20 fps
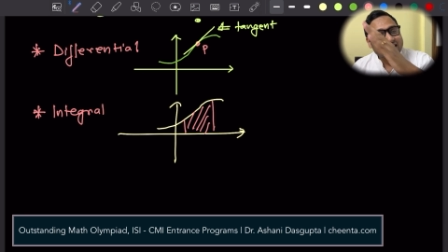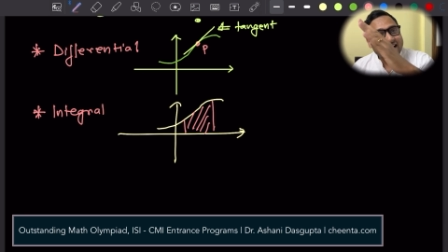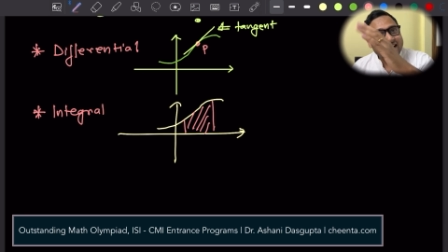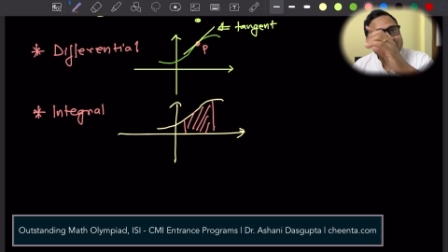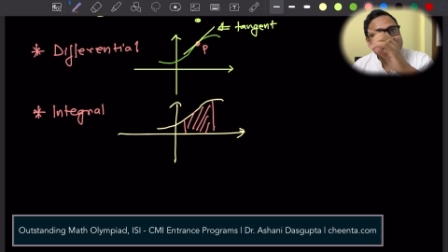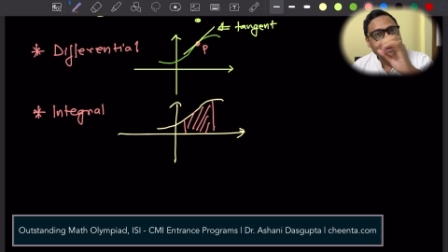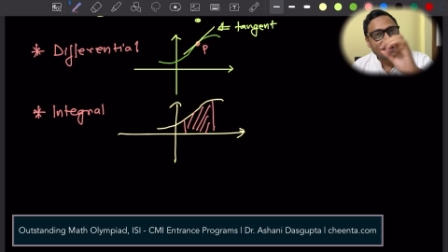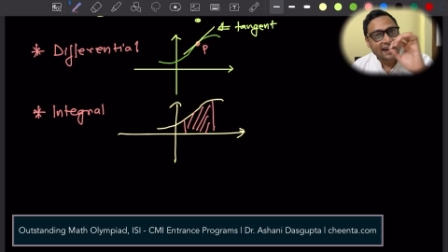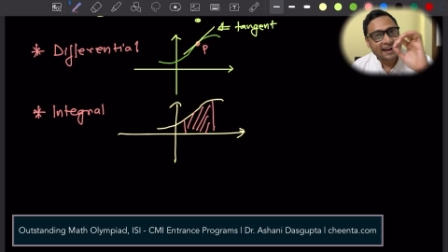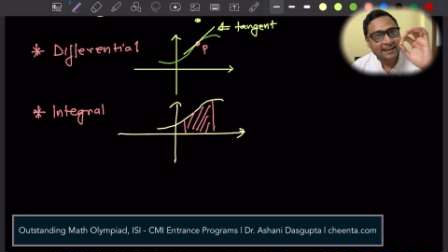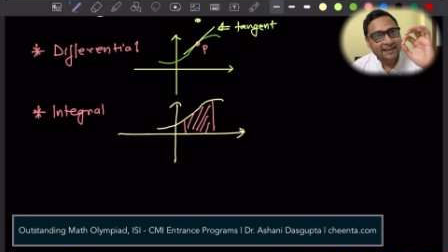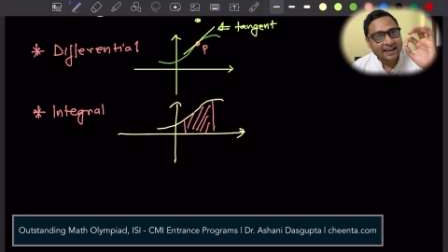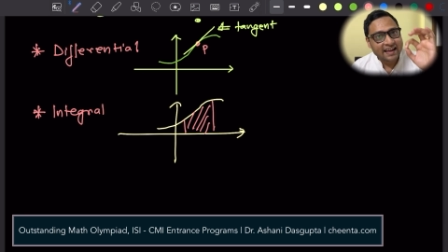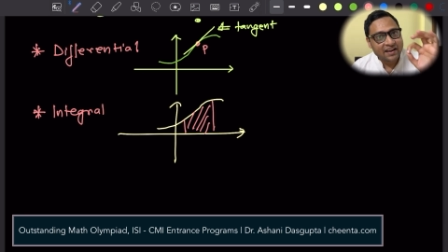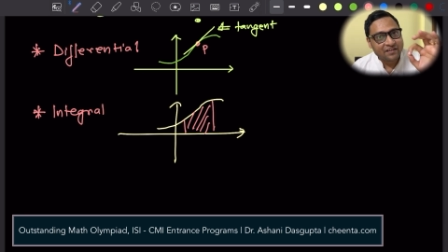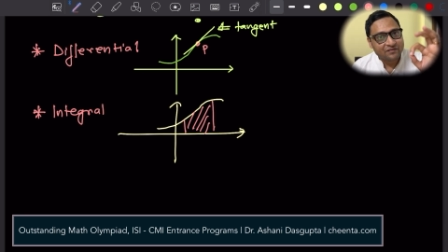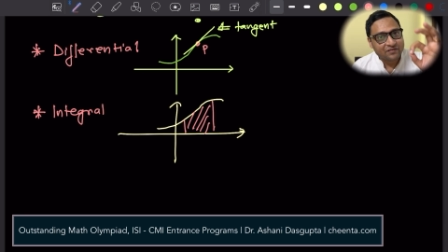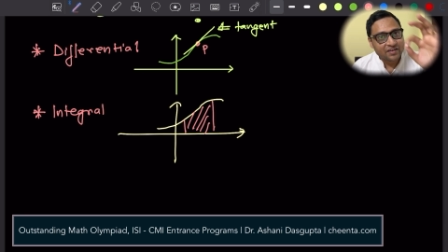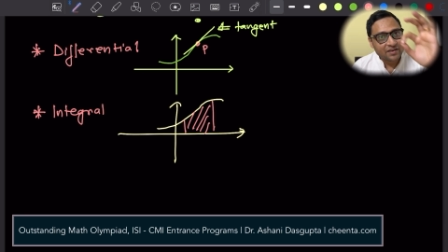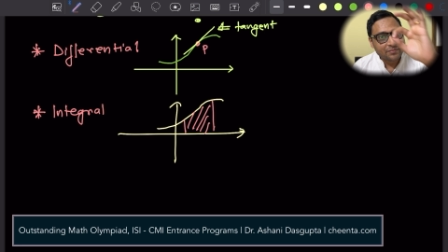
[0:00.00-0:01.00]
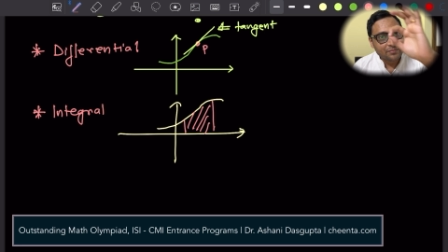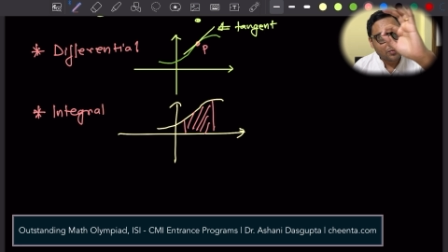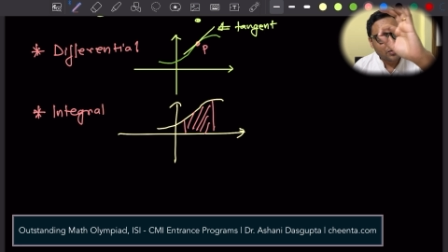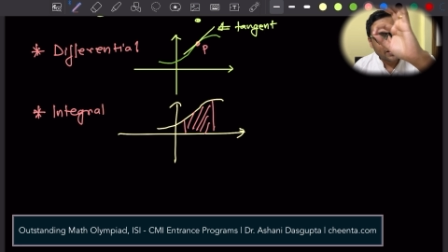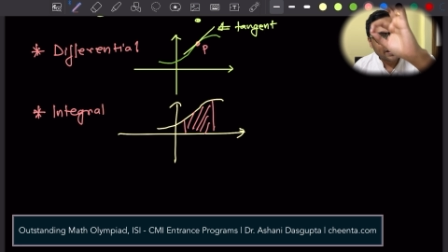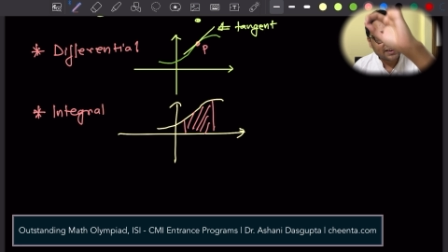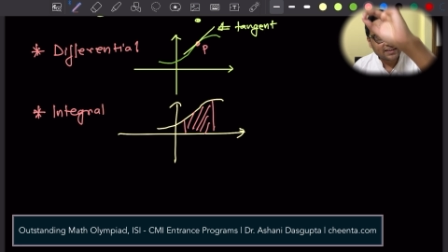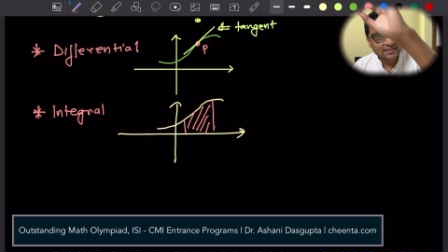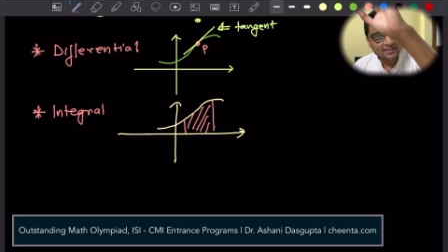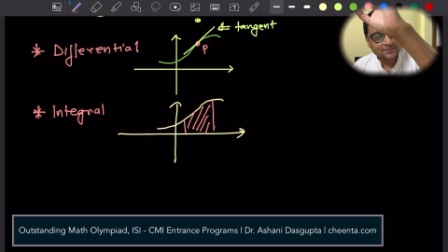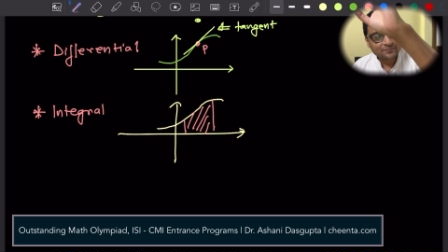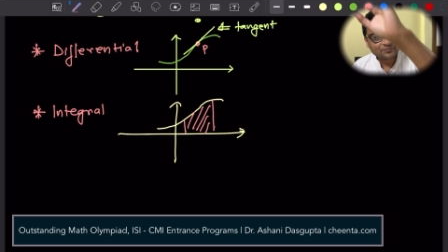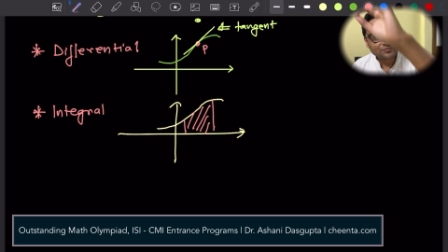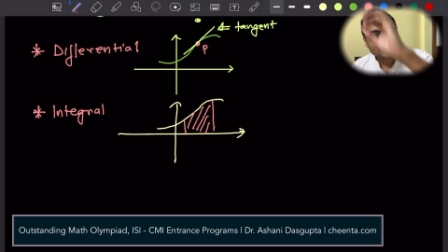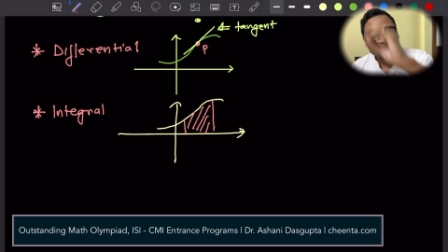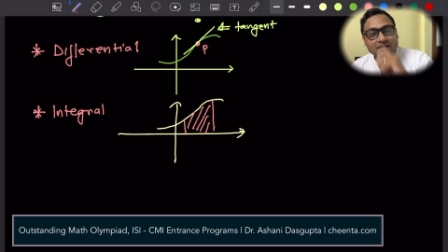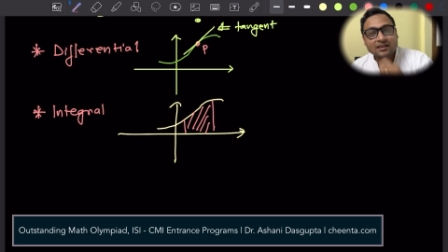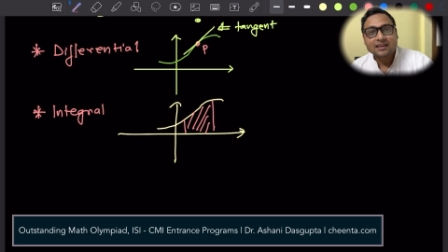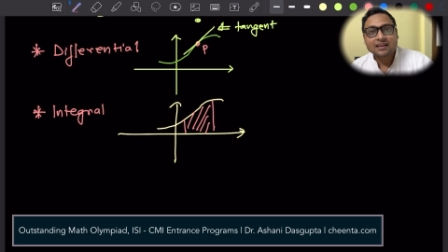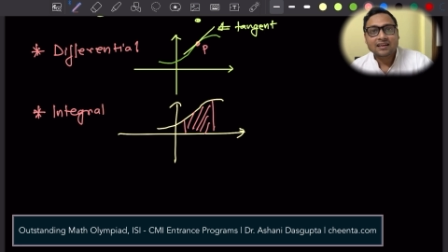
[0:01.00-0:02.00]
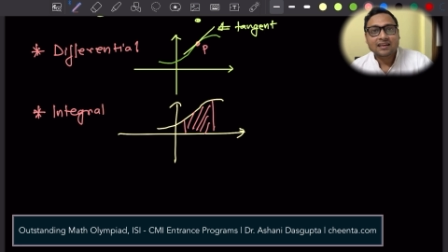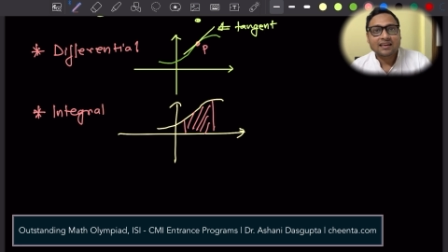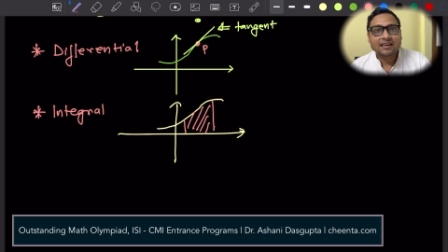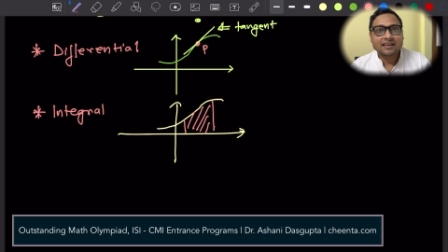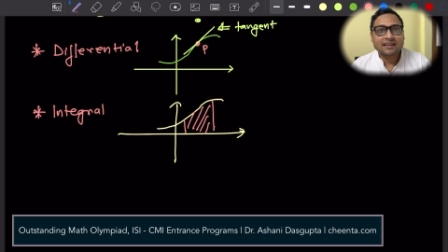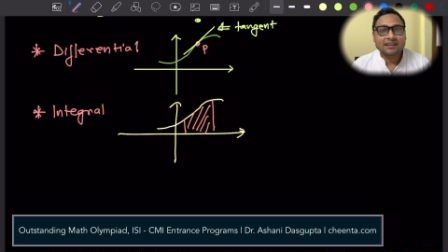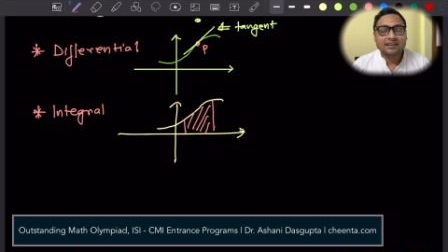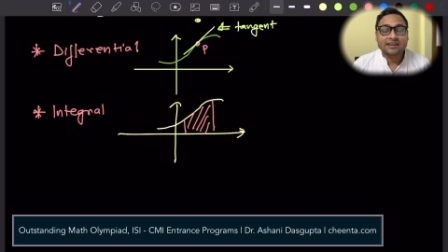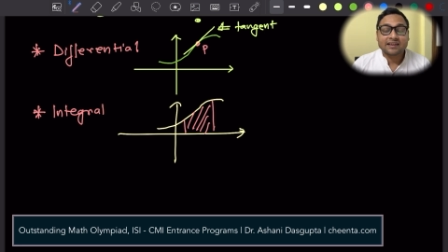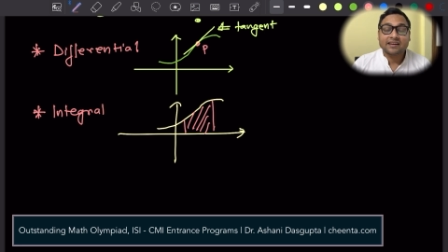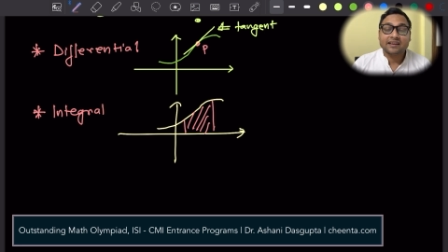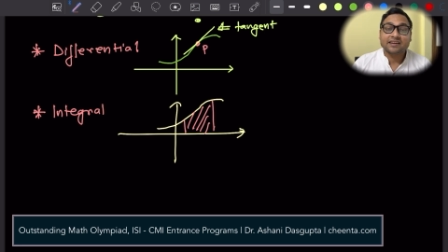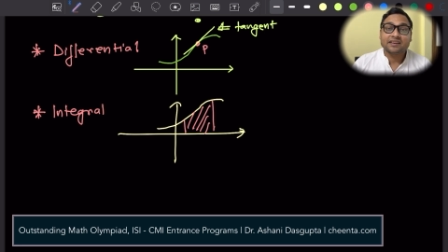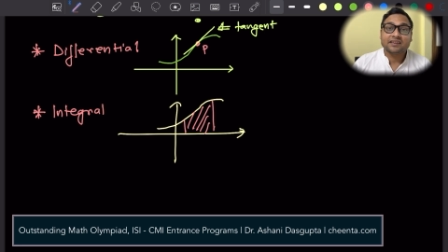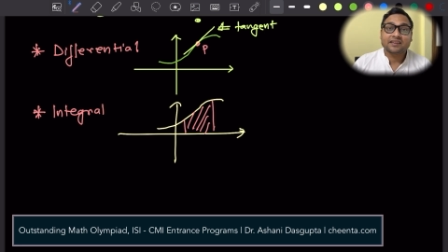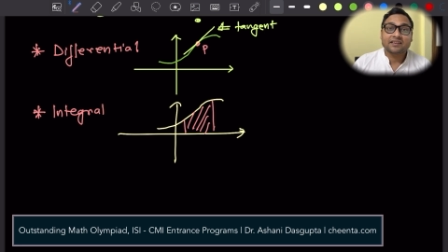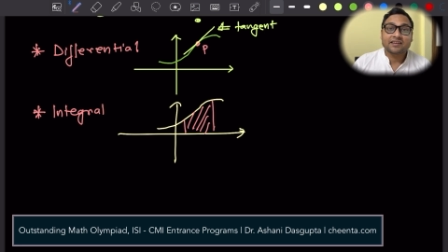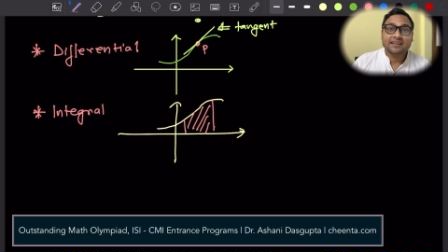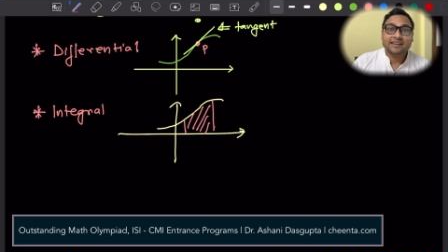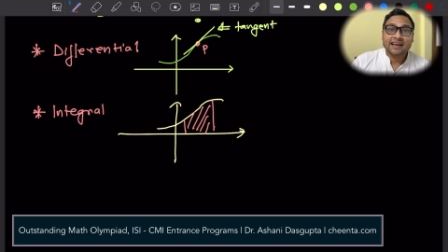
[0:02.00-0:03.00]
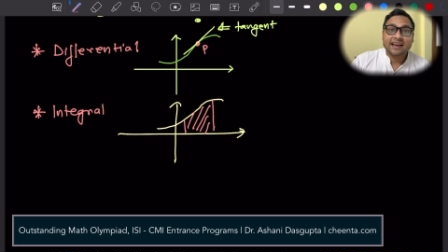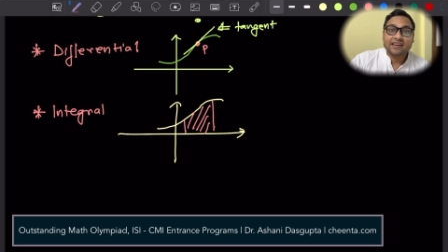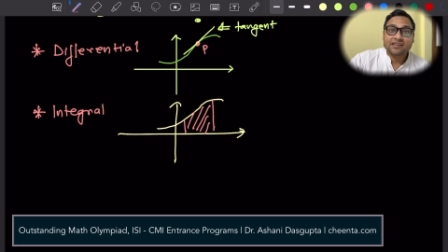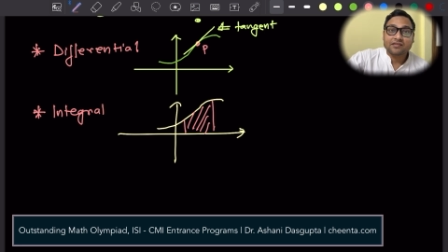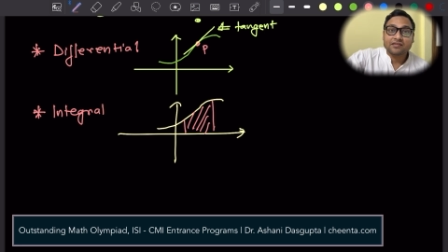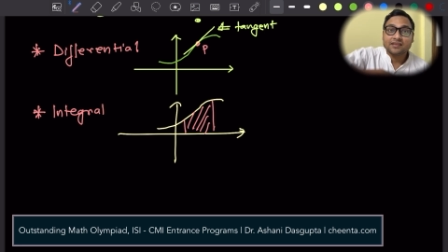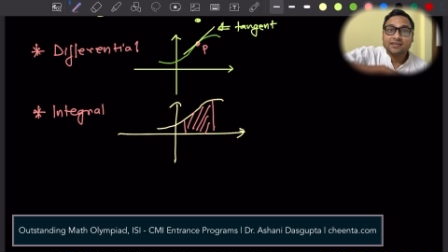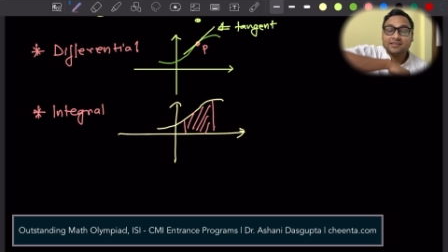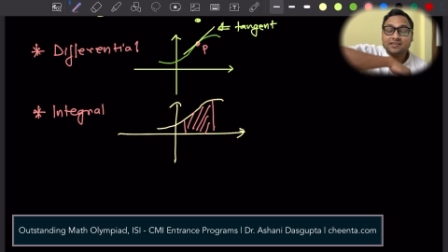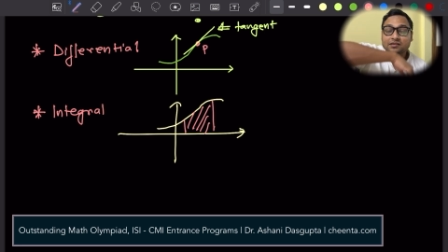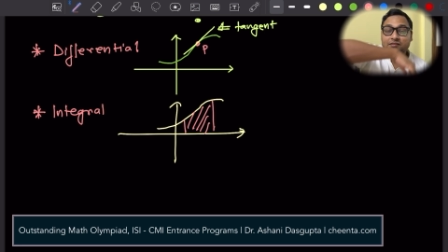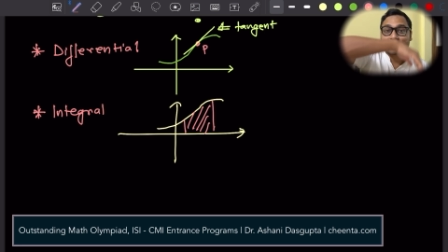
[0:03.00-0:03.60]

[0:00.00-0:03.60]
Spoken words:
line at every point. Integral calculus,